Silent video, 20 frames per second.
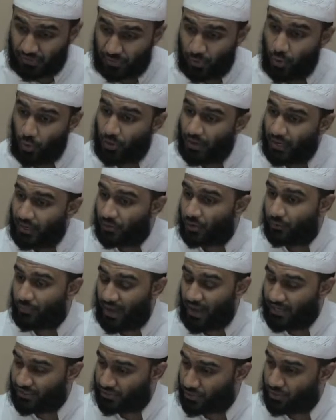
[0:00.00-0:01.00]
go in or
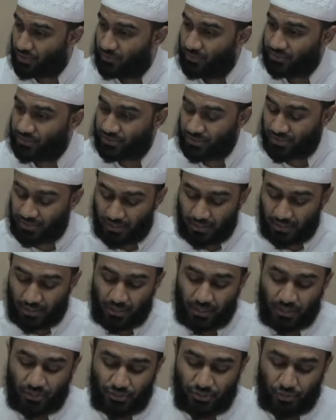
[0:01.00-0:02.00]
pass through the masjid
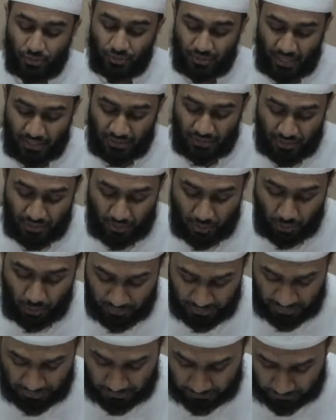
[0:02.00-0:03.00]
to get to their
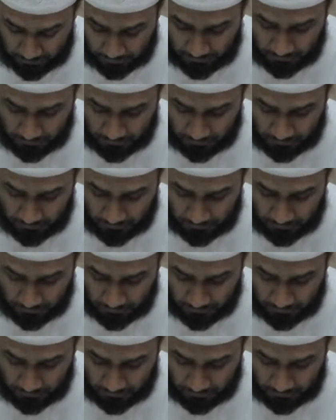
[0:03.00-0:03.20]
homes.